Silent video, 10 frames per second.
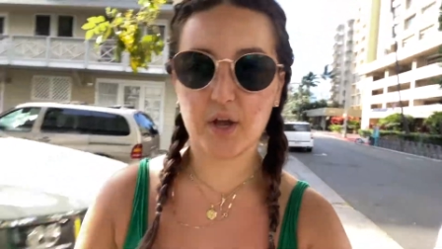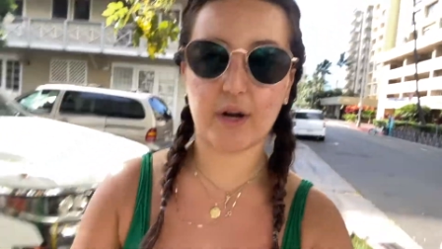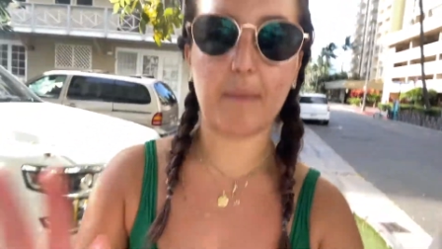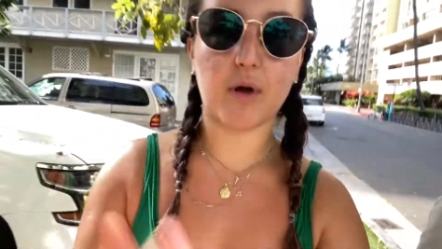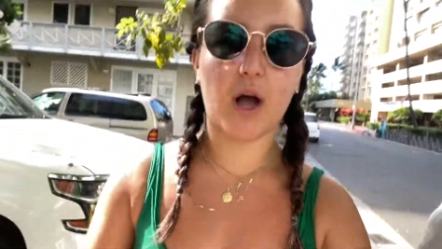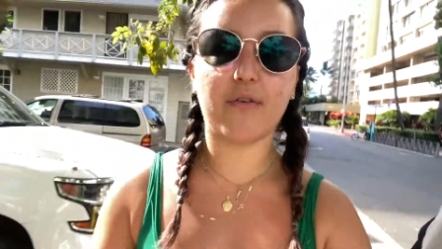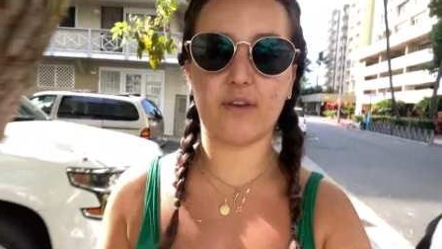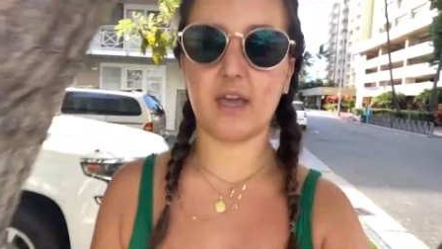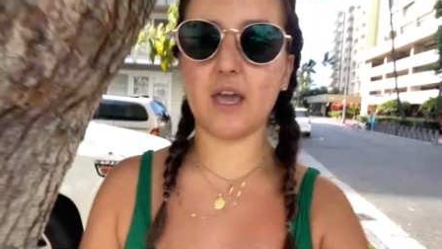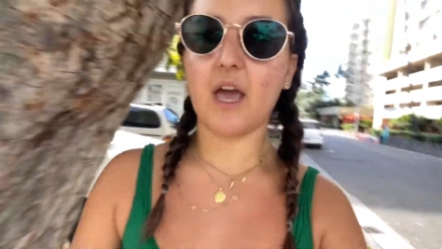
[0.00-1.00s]
grab
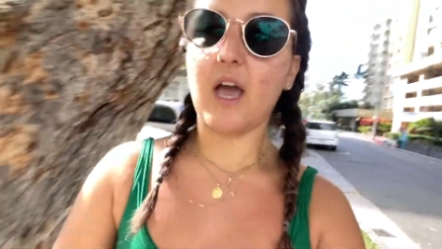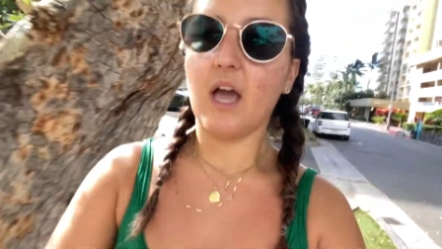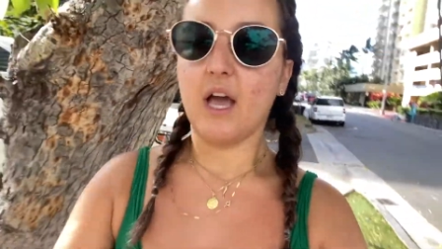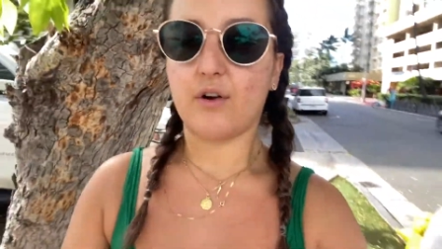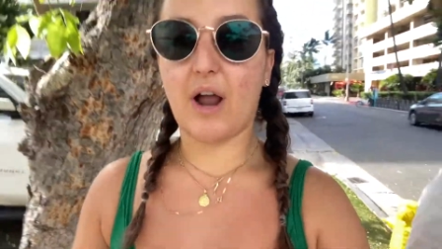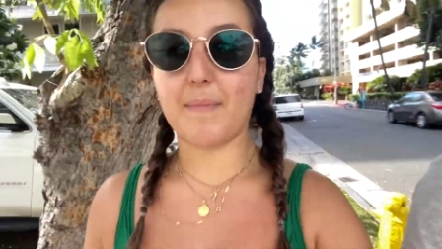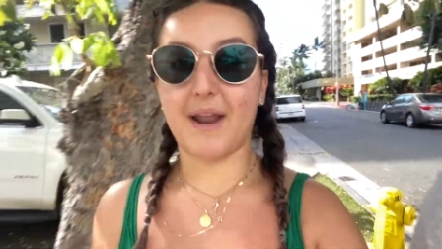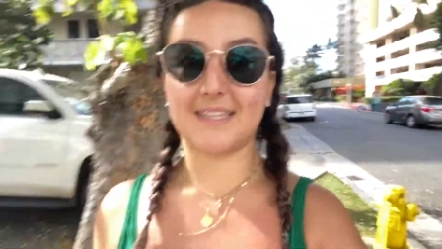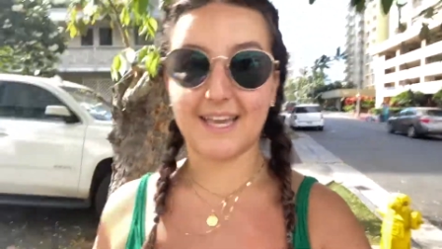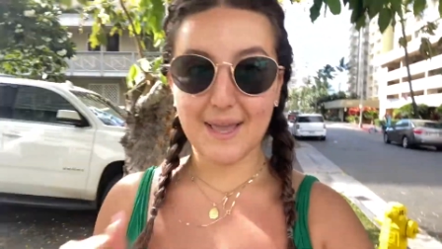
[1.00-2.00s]
coffee, grab an
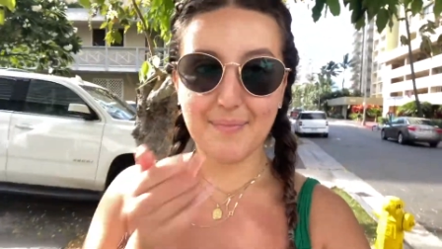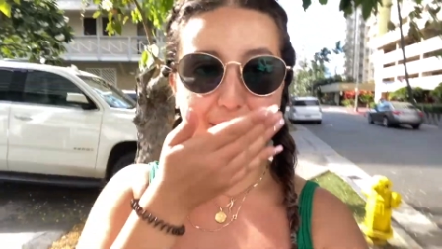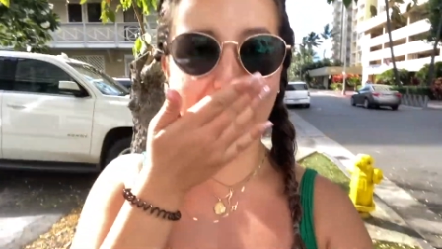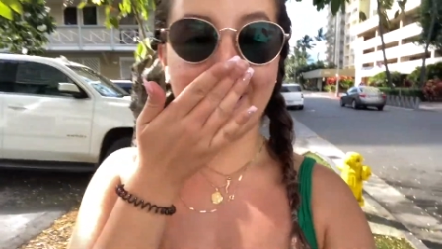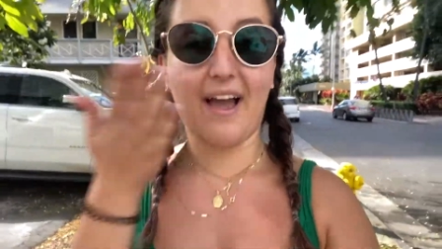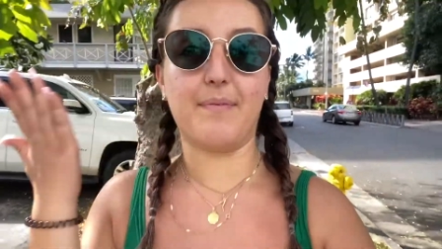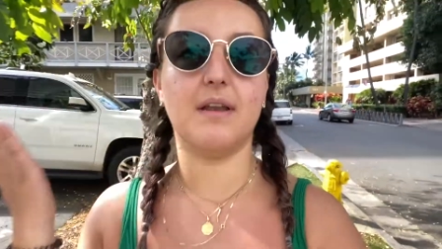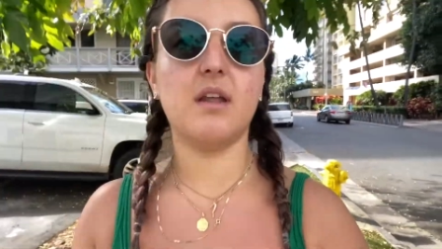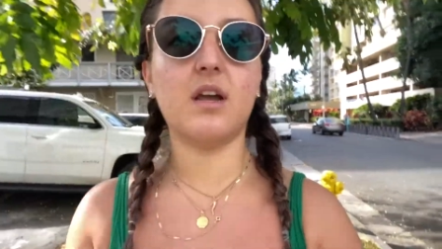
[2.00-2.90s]
acai bowl. I've been,